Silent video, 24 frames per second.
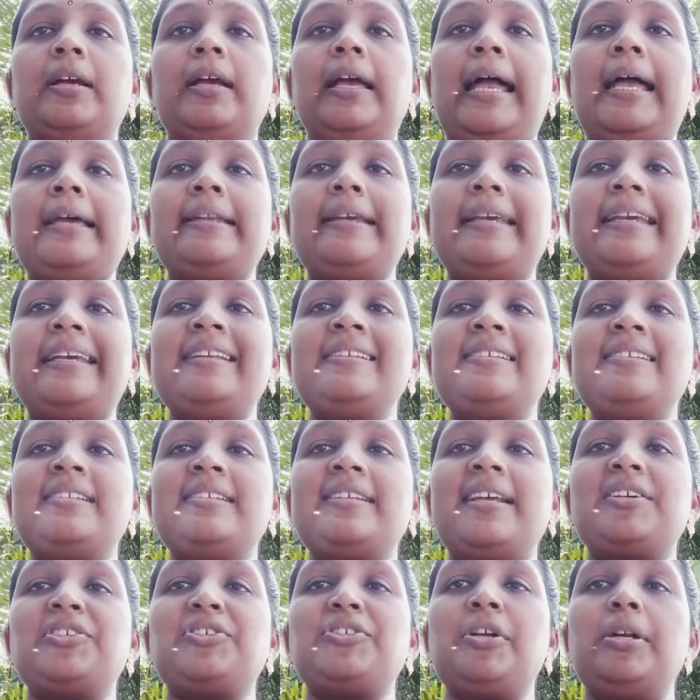and
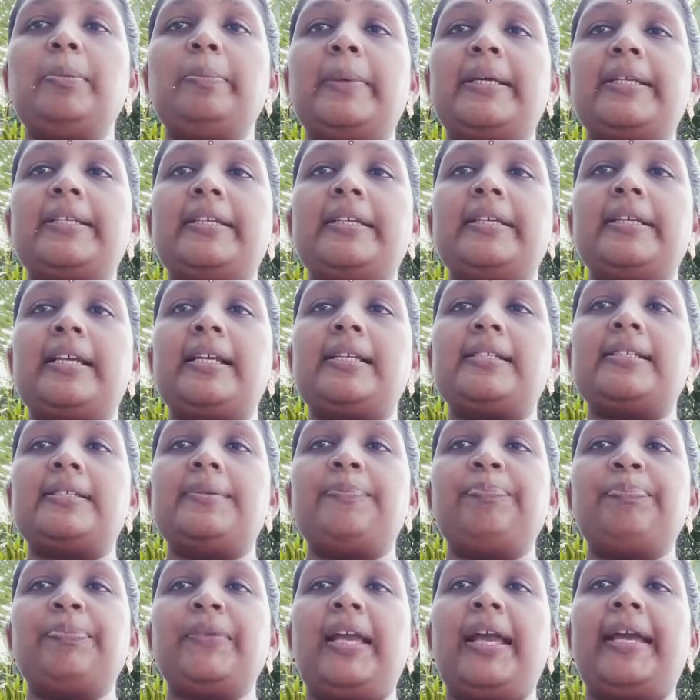instructional materials
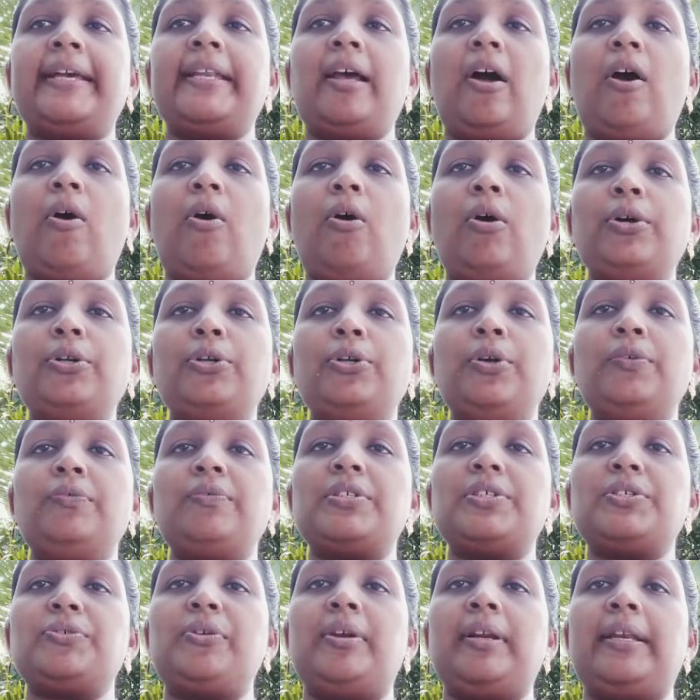and
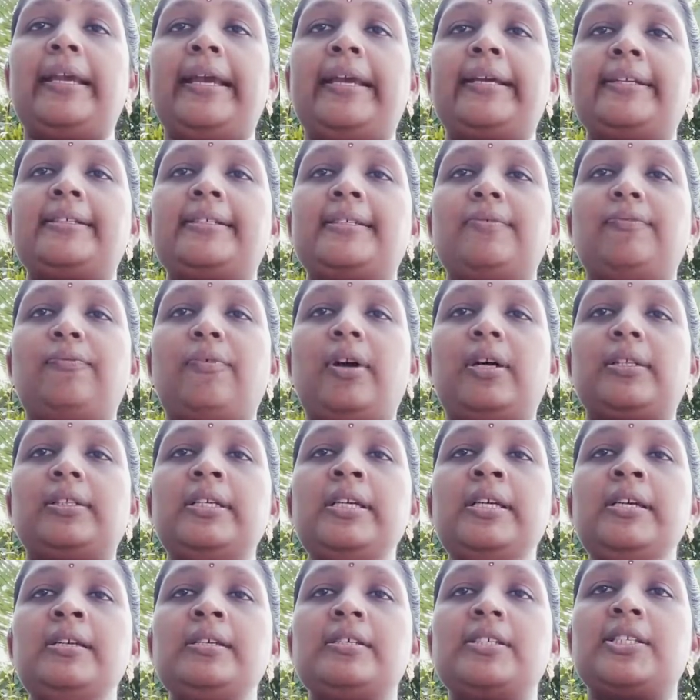audio-visual aids for
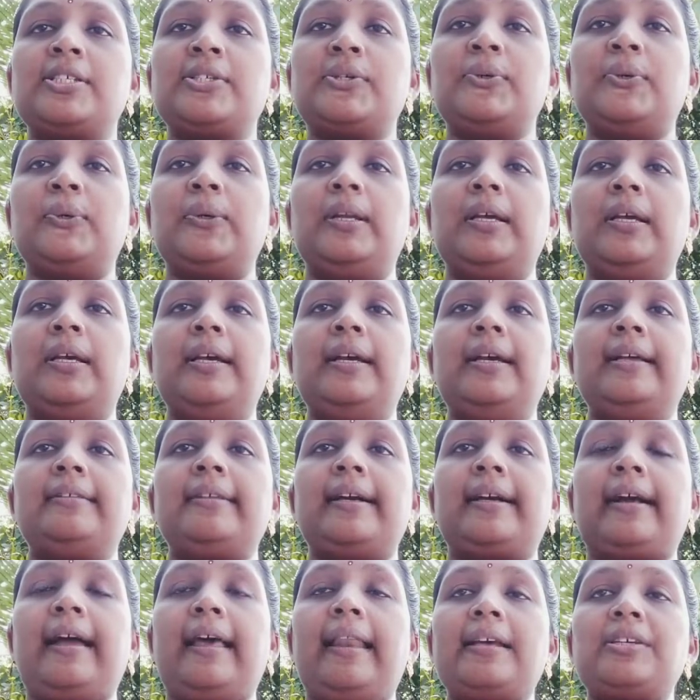the school.
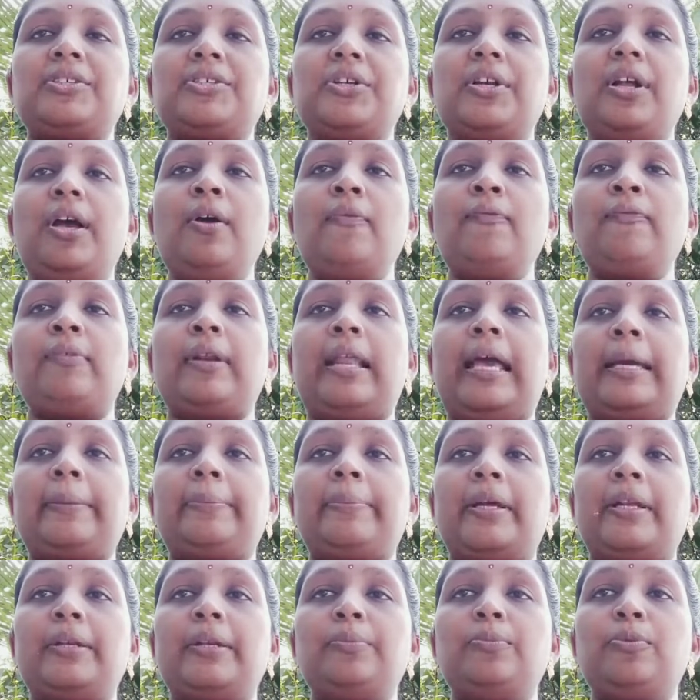The collection of
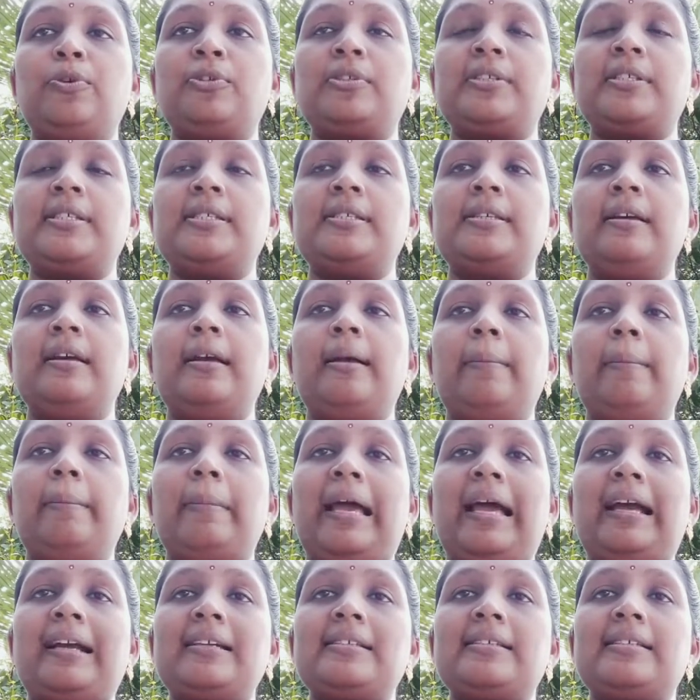library books,
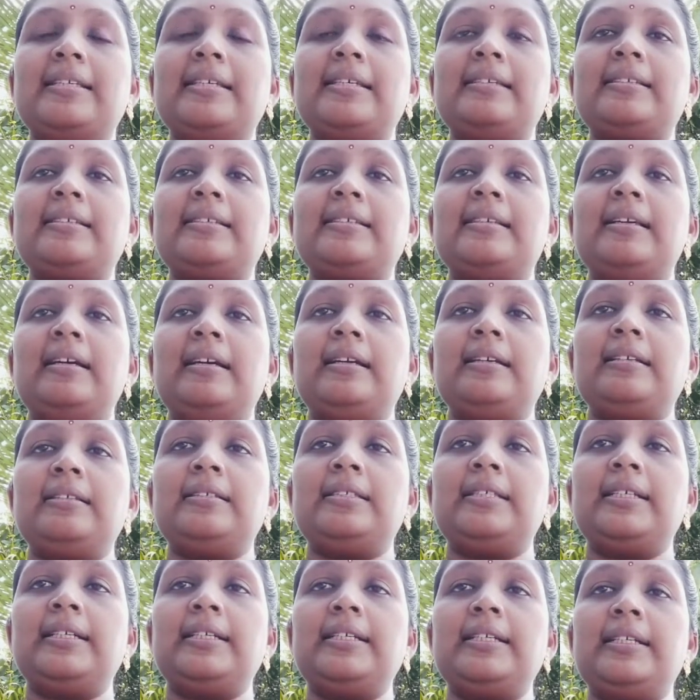magazines,
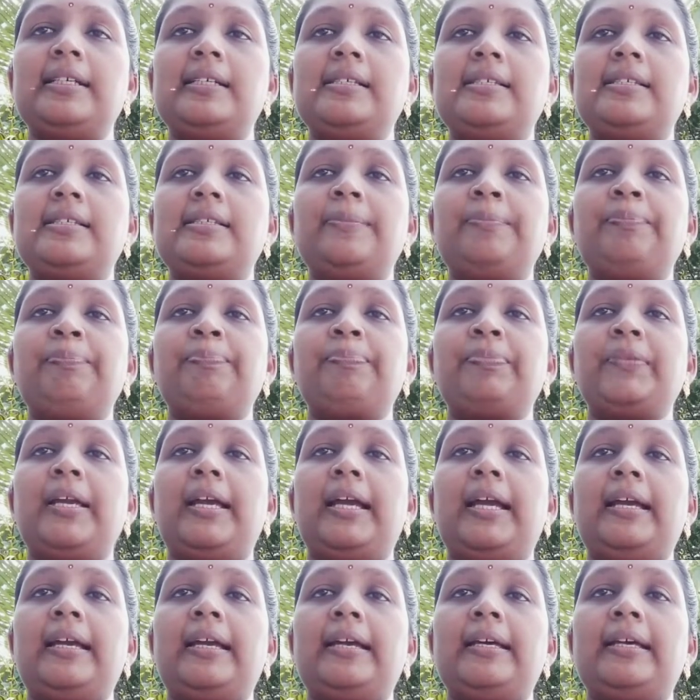journals,
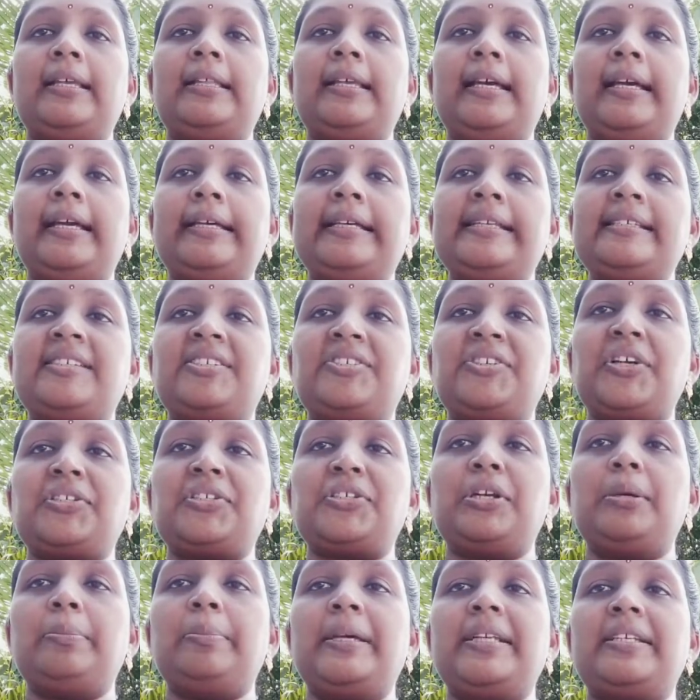the
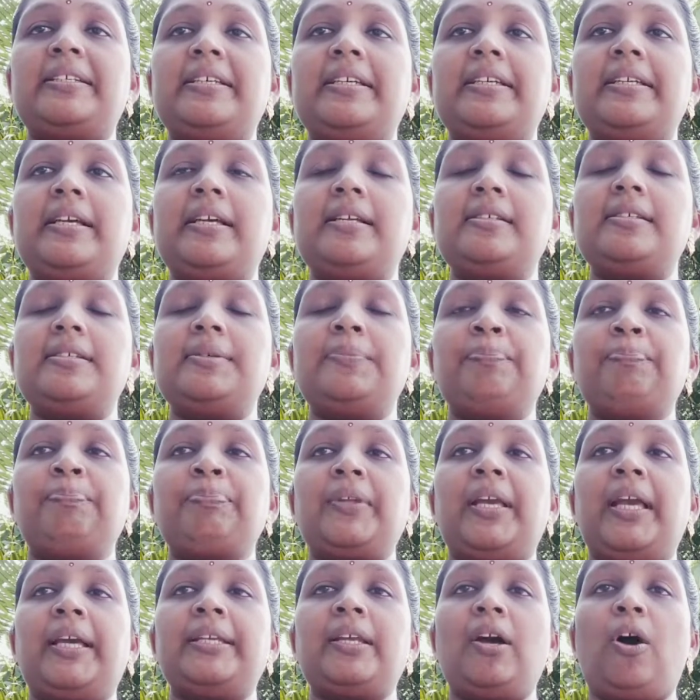instructional materials
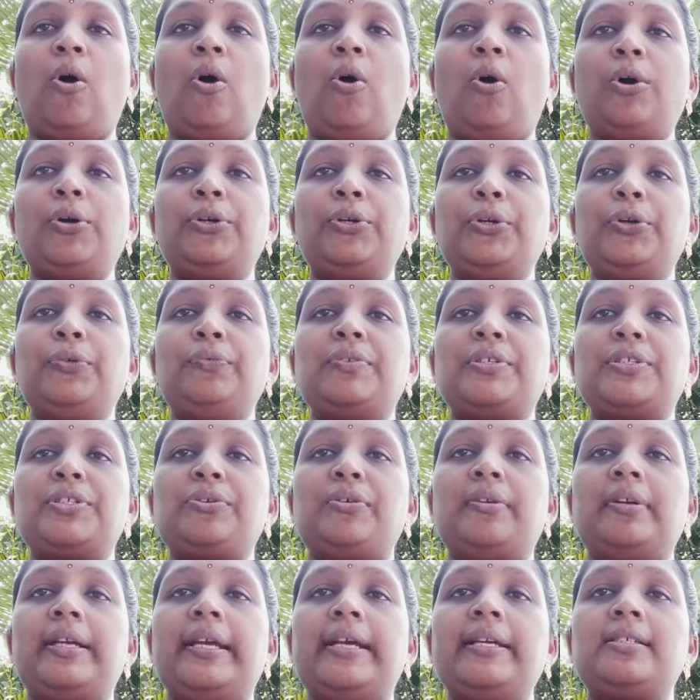and
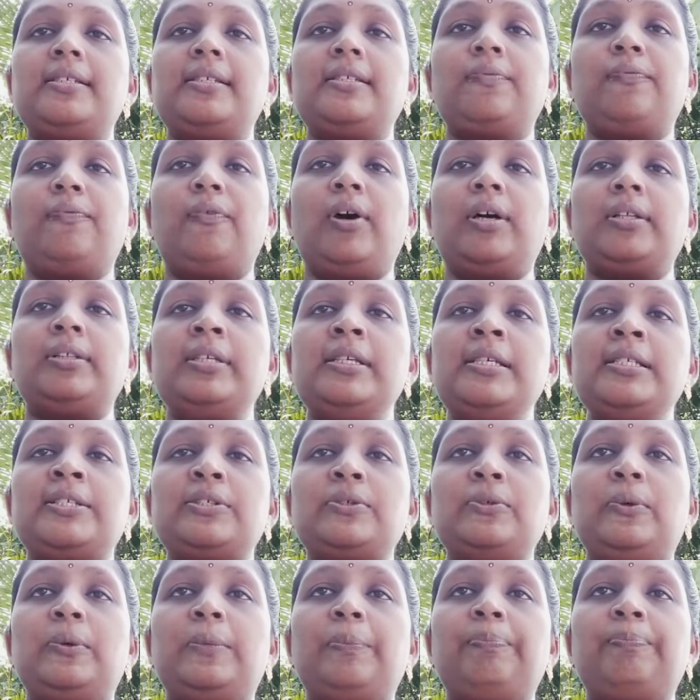audio-visual aids for the
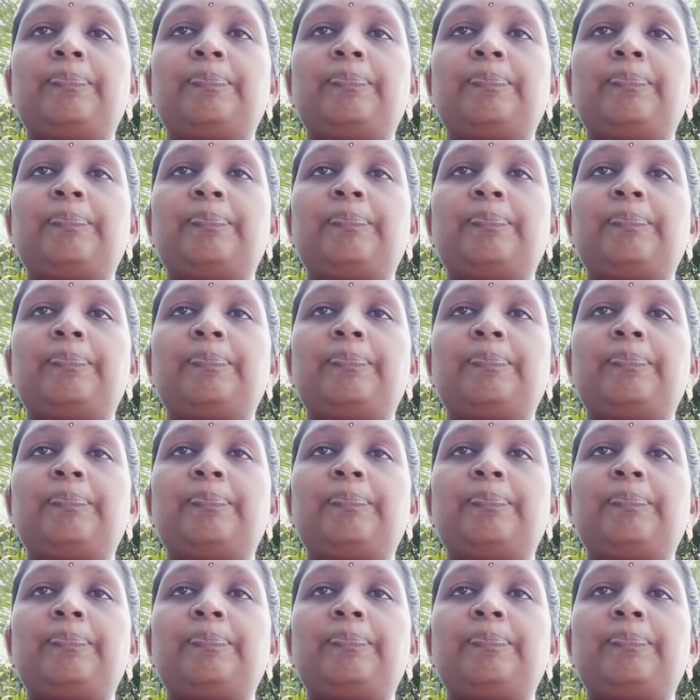school.